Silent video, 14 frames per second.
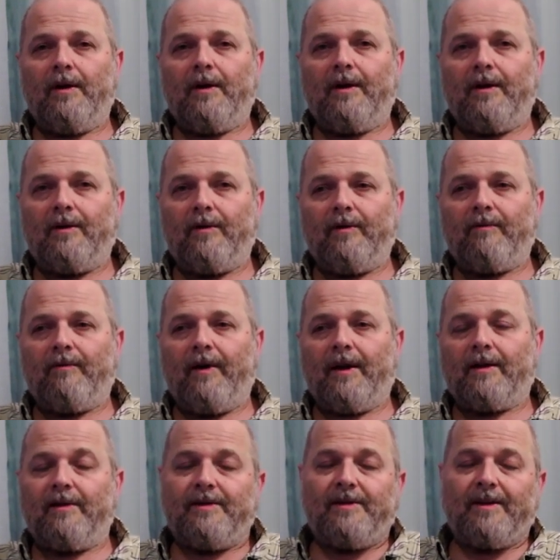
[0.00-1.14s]
In
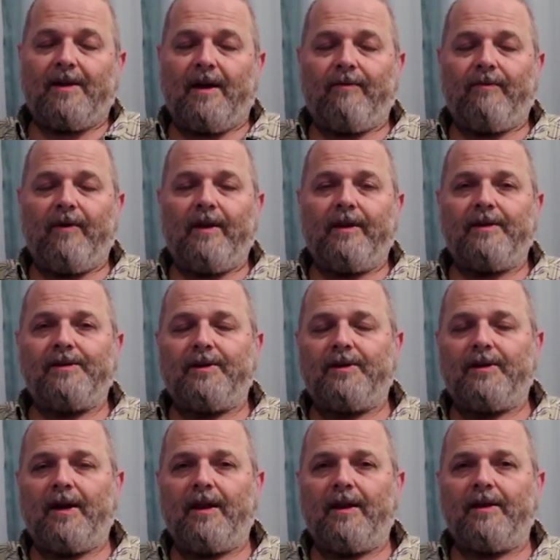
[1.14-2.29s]
fact, it's kind of fun. It's a
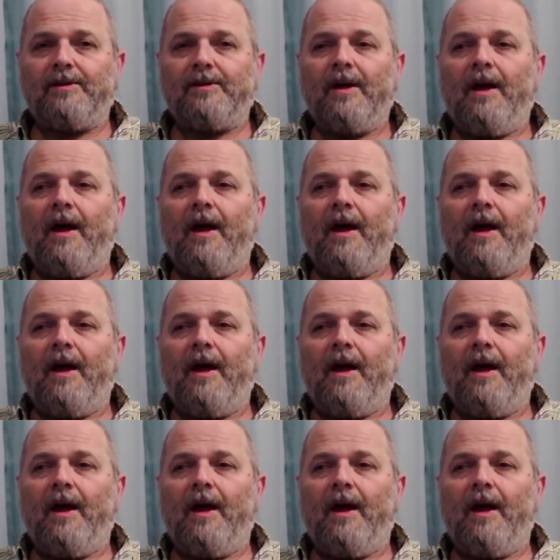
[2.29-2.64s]
challenge.